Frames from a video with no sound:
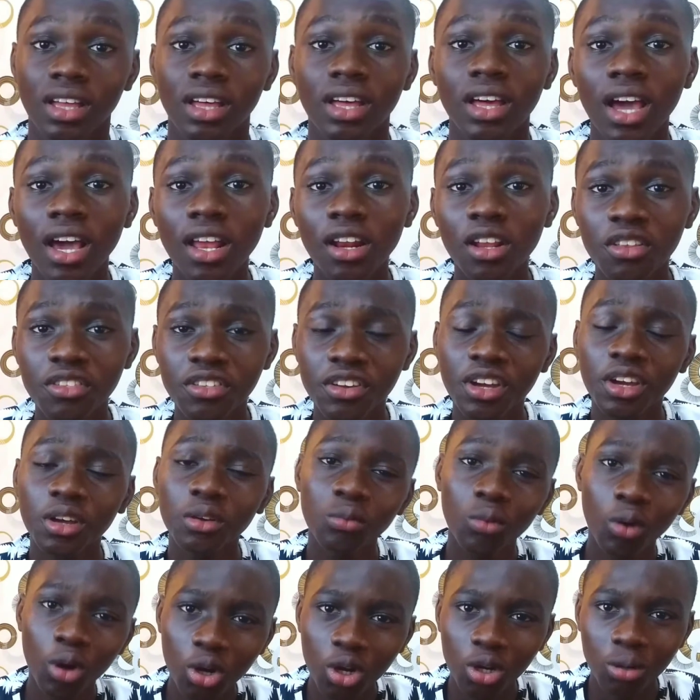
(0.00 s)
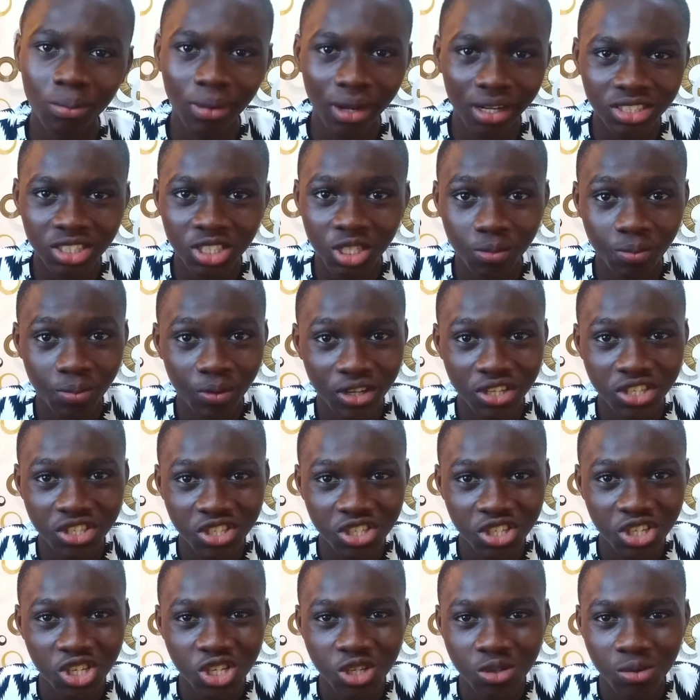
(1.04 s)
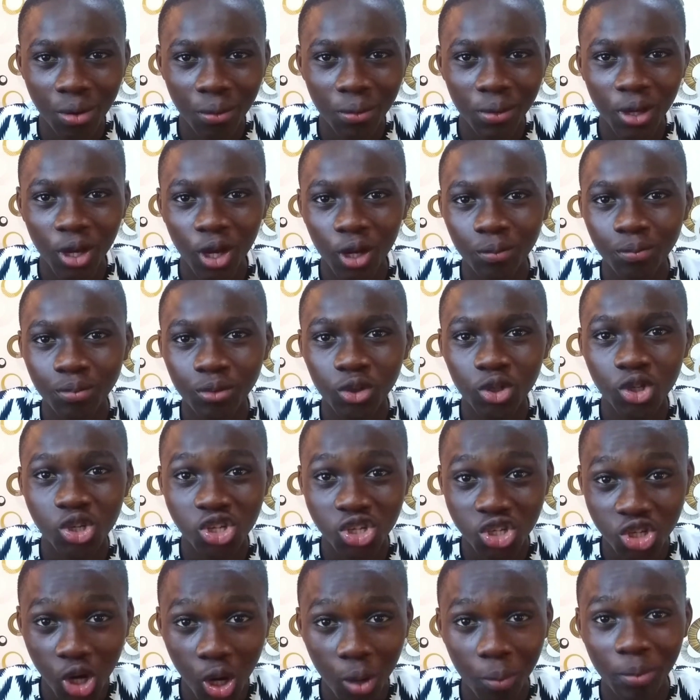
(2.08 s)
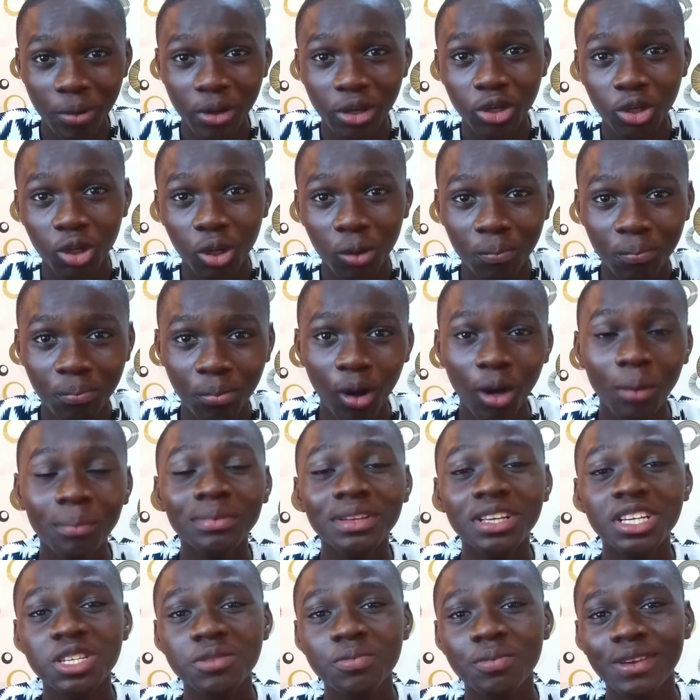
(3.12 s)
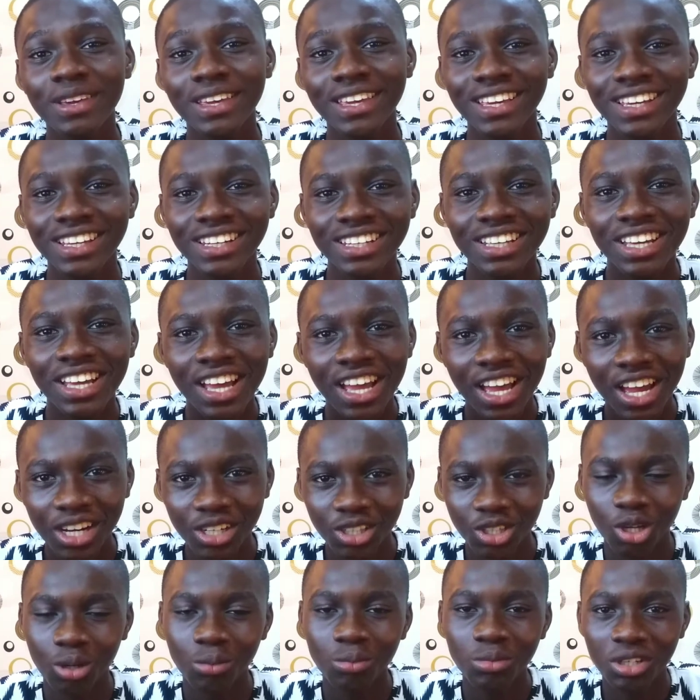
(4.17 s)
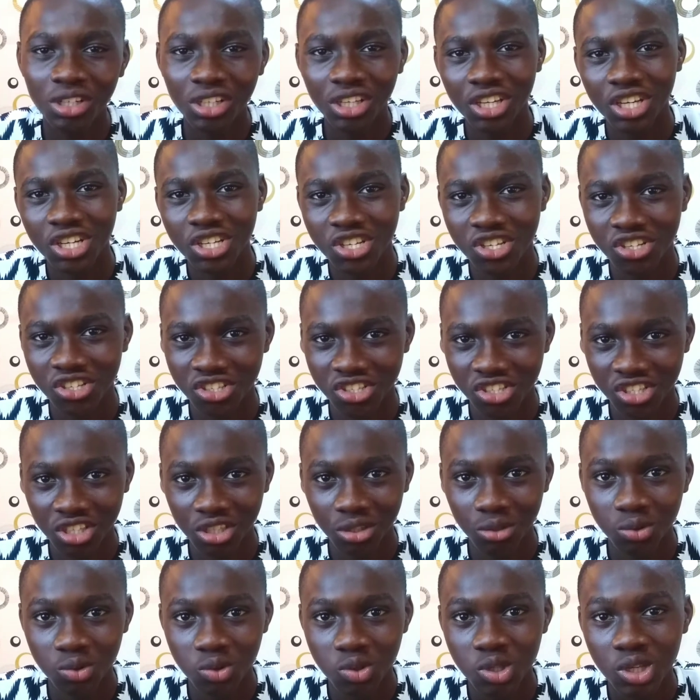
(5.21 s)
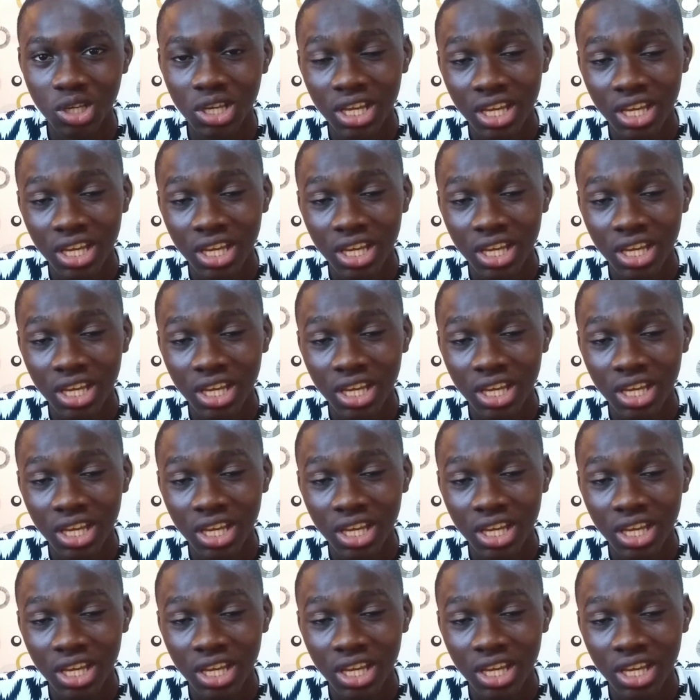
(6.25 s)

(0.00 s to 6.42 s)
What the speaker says: Hello there and welcome back to The Prestige, where we help you sharpen your public speaking and communication skills.